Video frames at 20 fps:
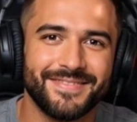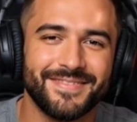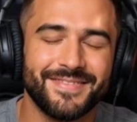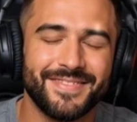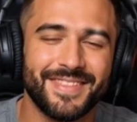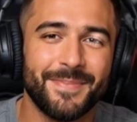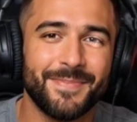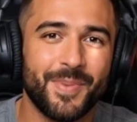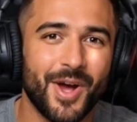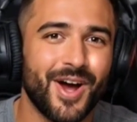
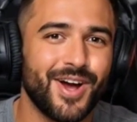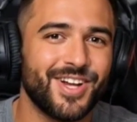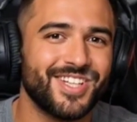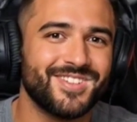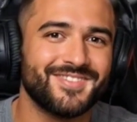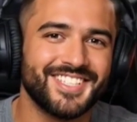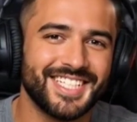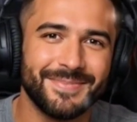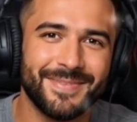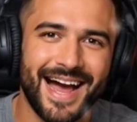The more
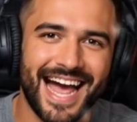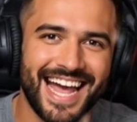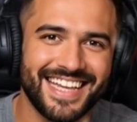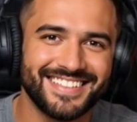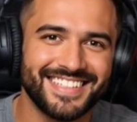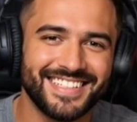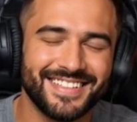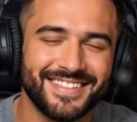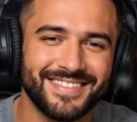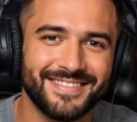you
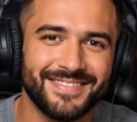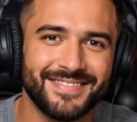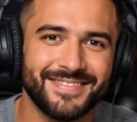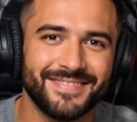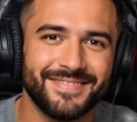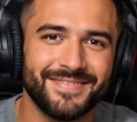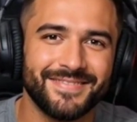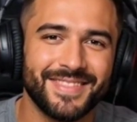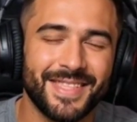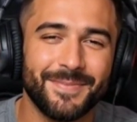deposit,
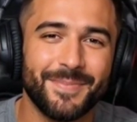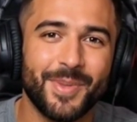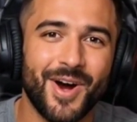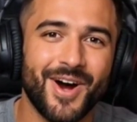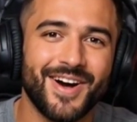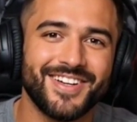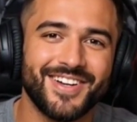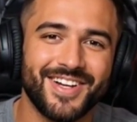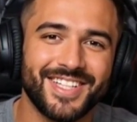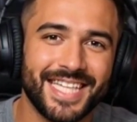the
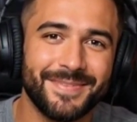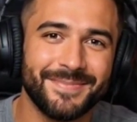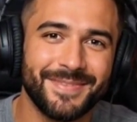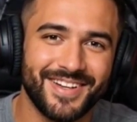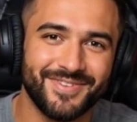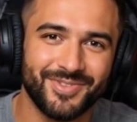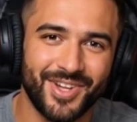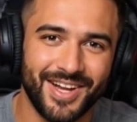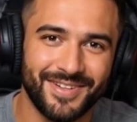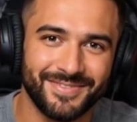more your limit
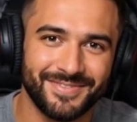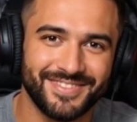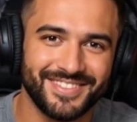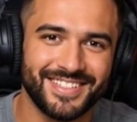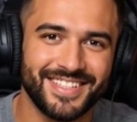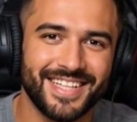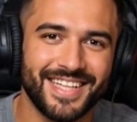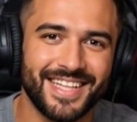grows.